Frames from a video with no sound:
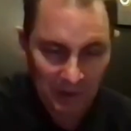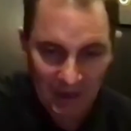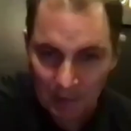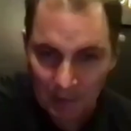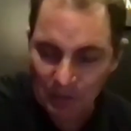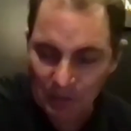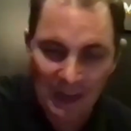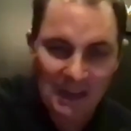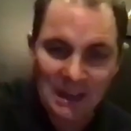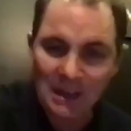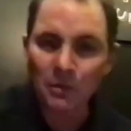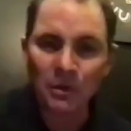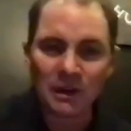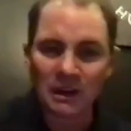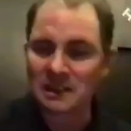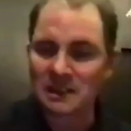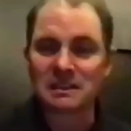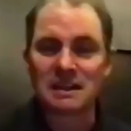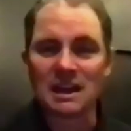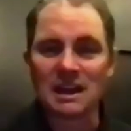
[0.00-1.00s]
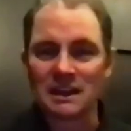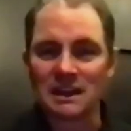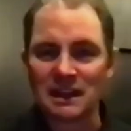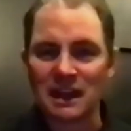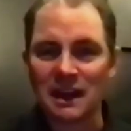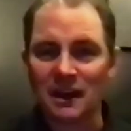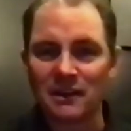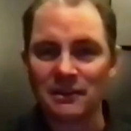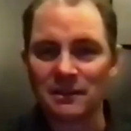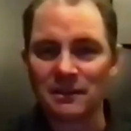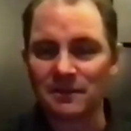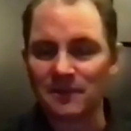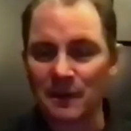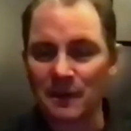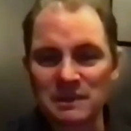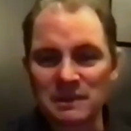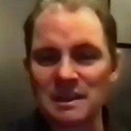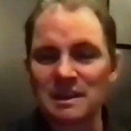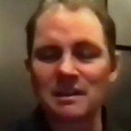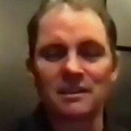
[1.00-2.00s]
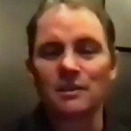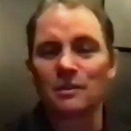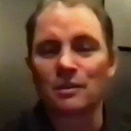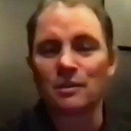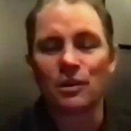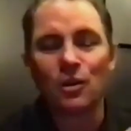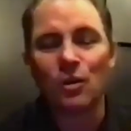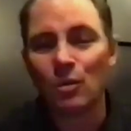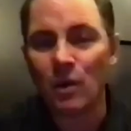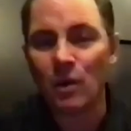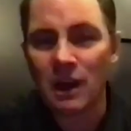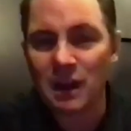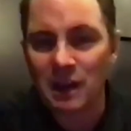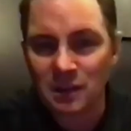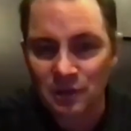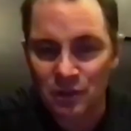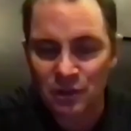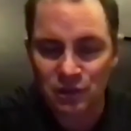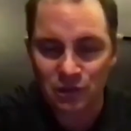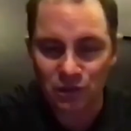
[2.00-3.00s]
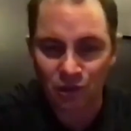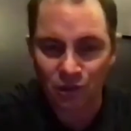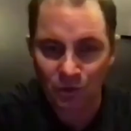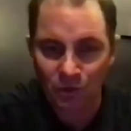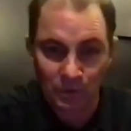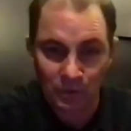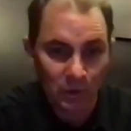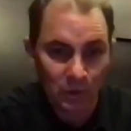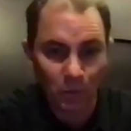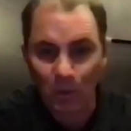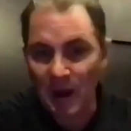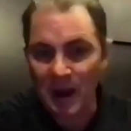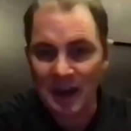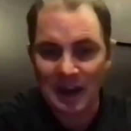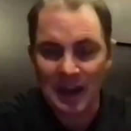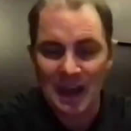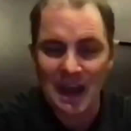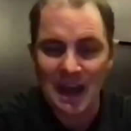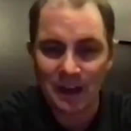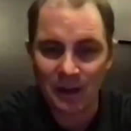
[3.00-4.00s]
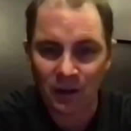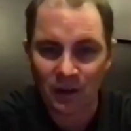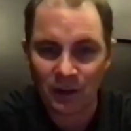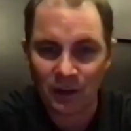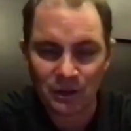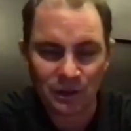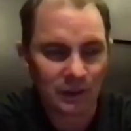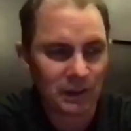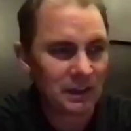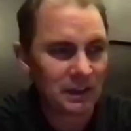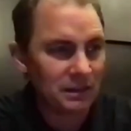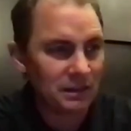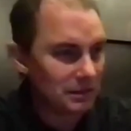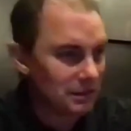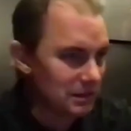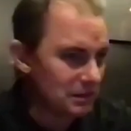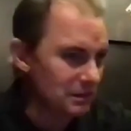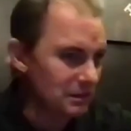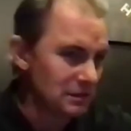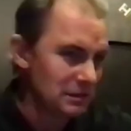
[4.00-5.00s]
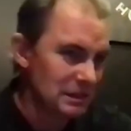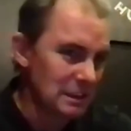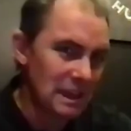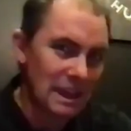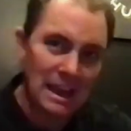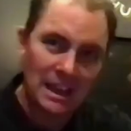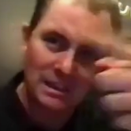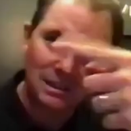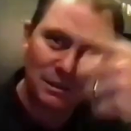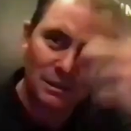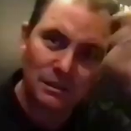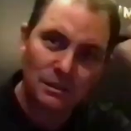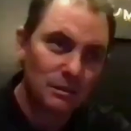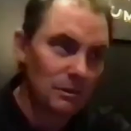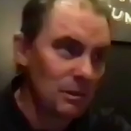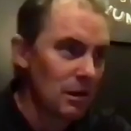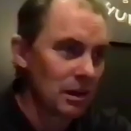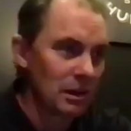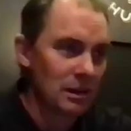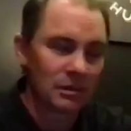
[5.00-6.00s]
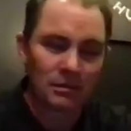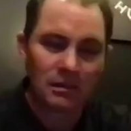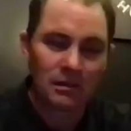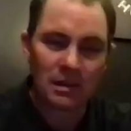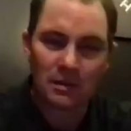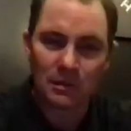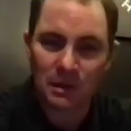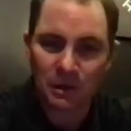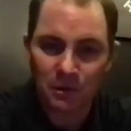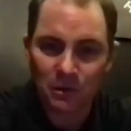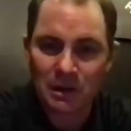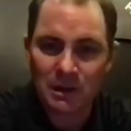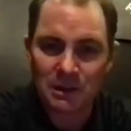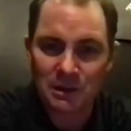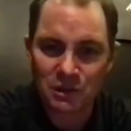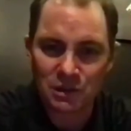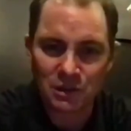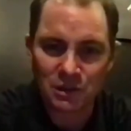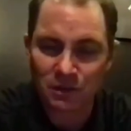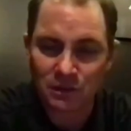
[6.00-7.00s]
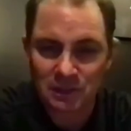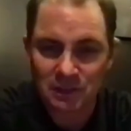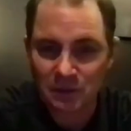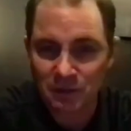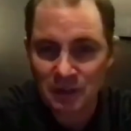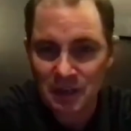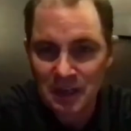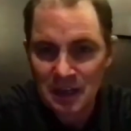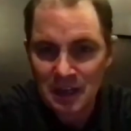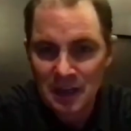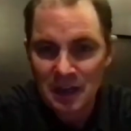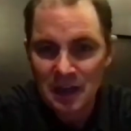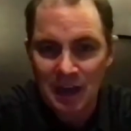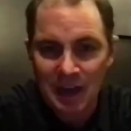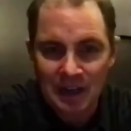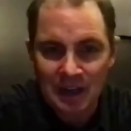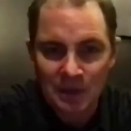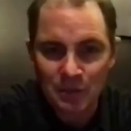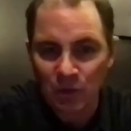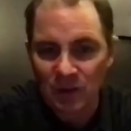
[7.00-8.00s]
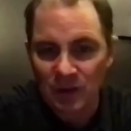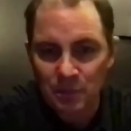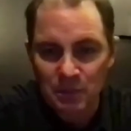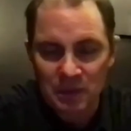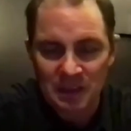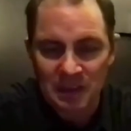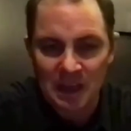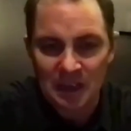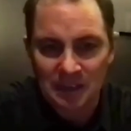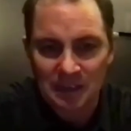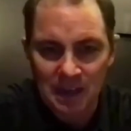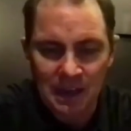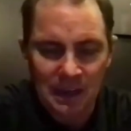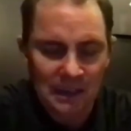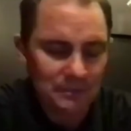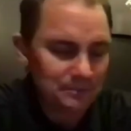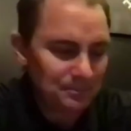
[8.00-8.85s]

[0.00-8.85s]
But I didn't want to stand out. If I'm sitting there in a Hawaiian shirt with a white hat on, you're going to go, who's the asshole walking around with a Hawaiian shirt? So I didn't want to be that guy.